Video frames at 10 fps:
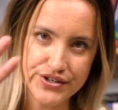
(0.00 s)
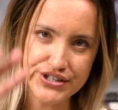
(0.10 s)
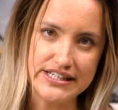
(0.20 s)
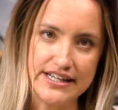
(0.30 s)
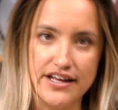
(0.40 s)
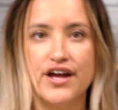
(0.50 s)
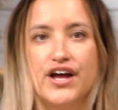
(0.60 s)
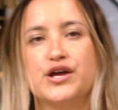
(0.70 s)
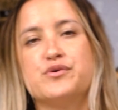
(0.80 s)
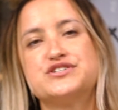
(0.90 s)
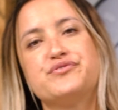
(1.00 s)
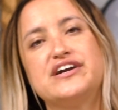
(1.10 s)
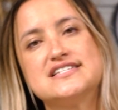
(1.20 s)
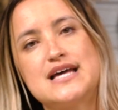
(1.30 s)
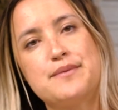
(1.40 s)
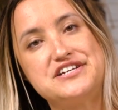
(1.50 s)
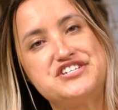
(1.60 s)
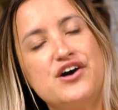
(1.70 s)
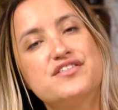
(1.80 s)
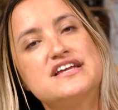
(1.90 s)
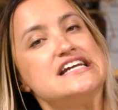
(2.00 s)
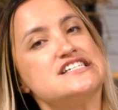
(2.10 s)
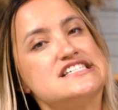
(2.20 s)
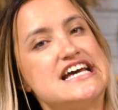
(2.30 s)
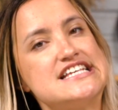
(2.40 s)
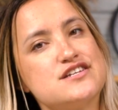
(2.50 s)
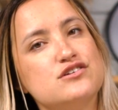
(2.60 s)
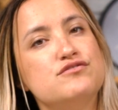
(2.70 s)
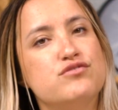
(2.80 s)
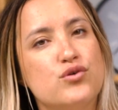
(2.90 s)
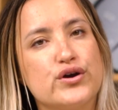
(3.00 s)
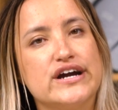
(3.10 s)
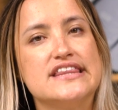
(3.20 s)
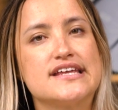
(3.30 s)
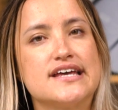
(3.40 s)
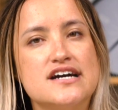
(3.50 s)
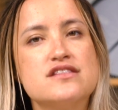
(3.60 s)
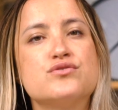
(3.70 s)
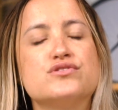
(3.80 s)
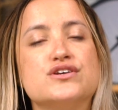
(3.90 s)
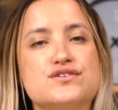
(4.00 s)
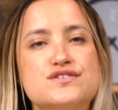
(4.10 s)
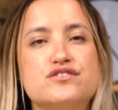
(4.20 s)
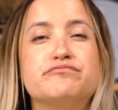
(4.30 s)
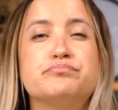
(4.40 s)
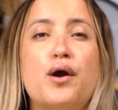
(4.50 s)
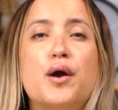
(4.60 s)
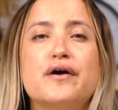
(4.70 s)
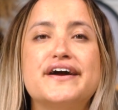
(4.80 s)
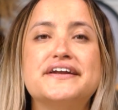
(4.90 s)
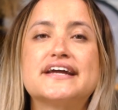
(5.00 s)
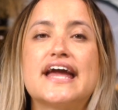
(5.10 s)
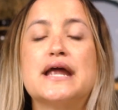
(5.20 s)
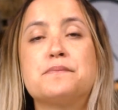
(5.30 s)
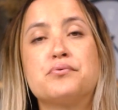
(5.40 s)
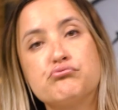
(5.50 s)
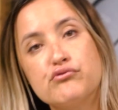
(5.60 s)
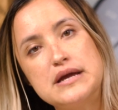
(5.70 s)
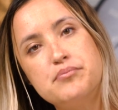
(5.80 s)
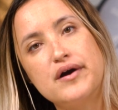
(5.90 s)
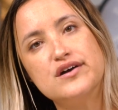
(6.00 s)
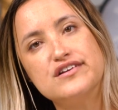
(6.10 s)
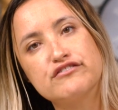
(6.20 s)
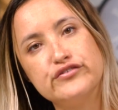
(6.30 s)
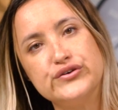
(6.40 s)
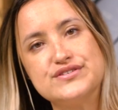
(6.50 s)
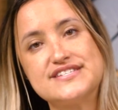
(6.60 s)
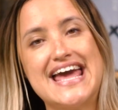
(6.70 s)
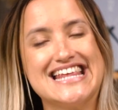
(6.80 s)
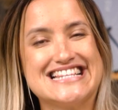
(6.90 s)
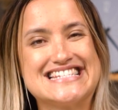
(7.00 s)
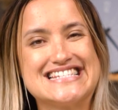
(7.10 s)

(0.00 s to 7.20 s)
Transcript: Thirdly, you want to re-establish healthy intestinal flora in the gut through the use of probiotic and prebiotic foods and